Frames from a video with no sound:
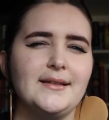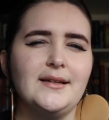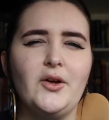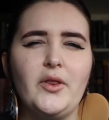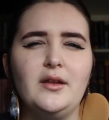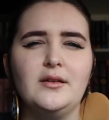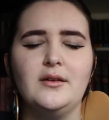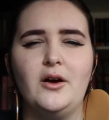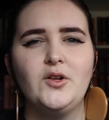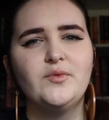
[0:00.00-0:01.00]
then
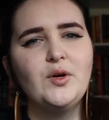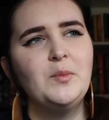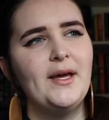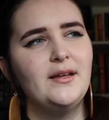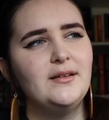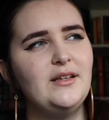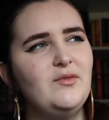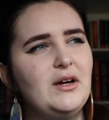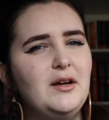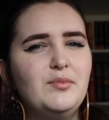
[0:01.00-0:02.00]
all of her men get
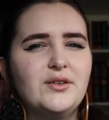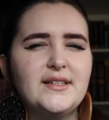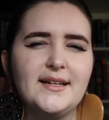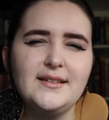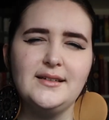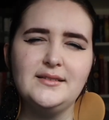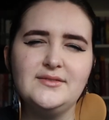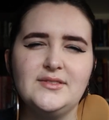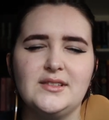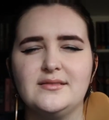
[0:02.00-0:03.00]
very
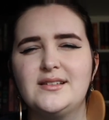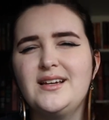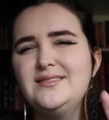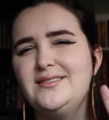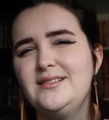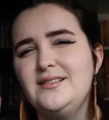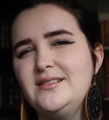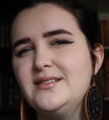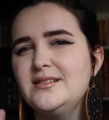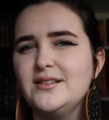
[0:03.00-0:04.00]
protective, so it's like,
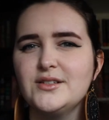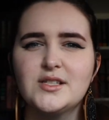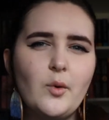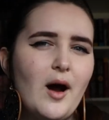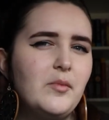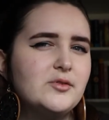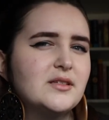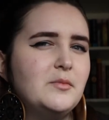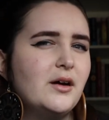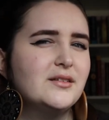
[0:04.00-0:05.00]
there's
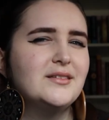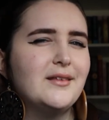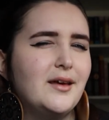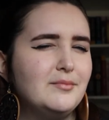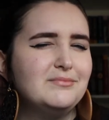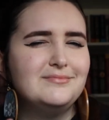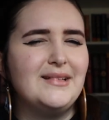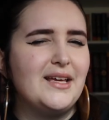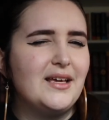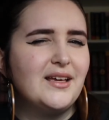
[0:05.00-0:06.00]
squabbles amongst them,
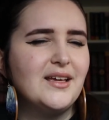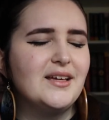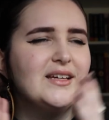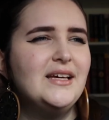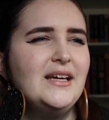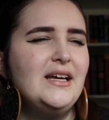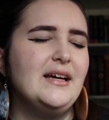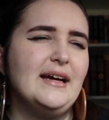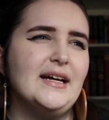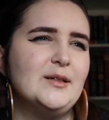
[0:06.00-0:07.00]

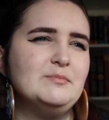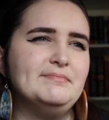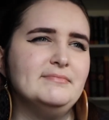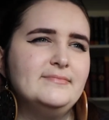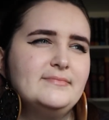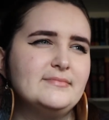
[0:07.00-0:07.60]
and